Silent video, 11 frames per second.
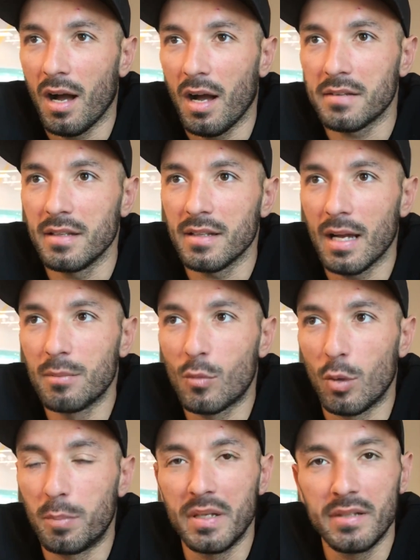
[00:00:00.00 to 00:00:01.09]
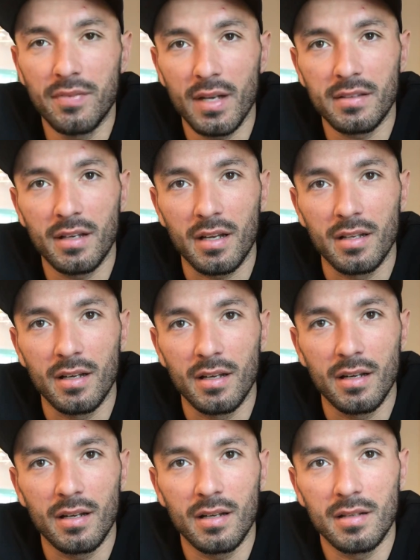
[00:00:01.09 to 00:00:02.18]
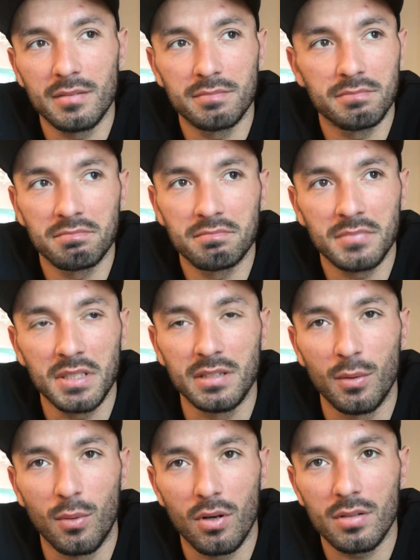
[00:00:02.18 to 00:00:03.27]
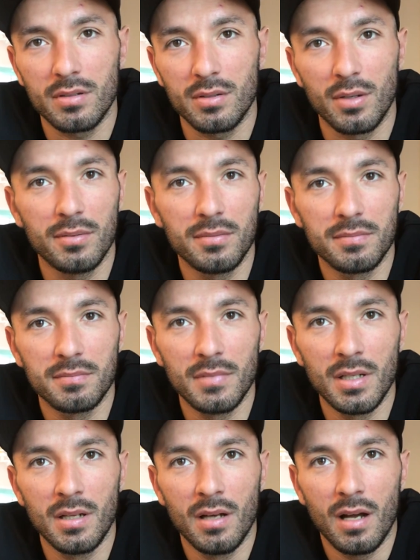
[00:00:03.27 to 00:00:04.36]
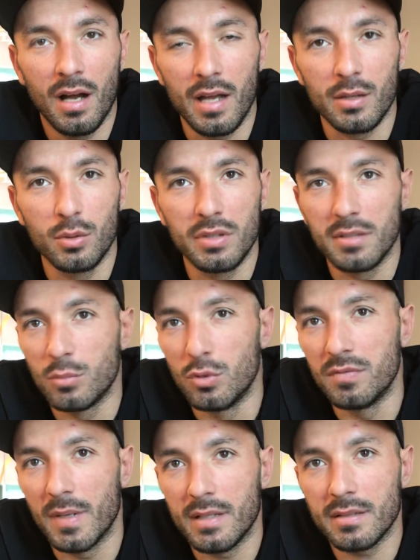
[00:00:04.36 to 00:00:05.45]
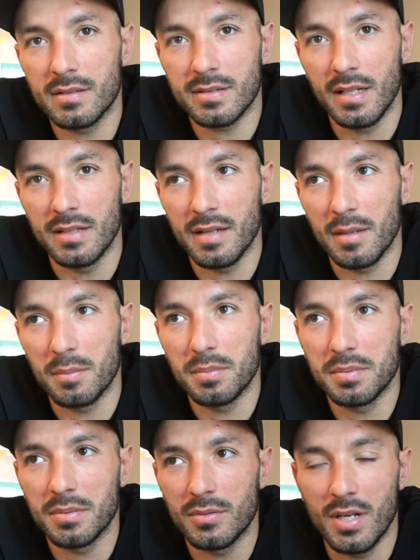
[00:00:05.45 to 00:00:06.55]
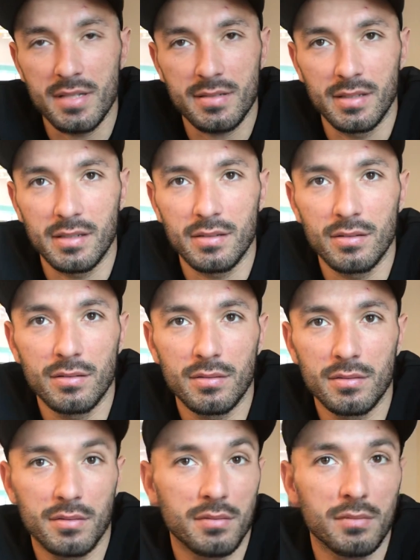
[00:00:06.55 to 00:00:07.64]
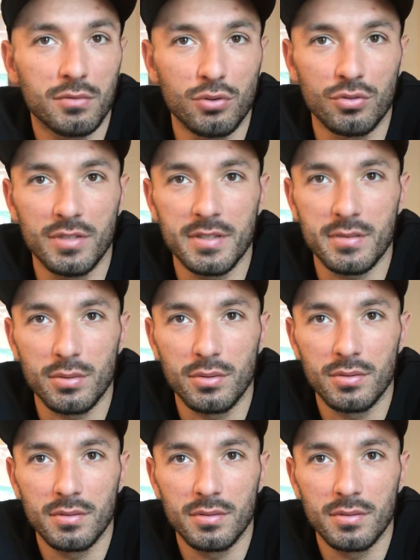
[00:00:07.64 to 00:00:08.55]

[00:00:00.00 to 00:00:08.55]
I think I'm complete fighter in the world, you know. I good in movement, stand-up, wrestling, Jiu Jitsu.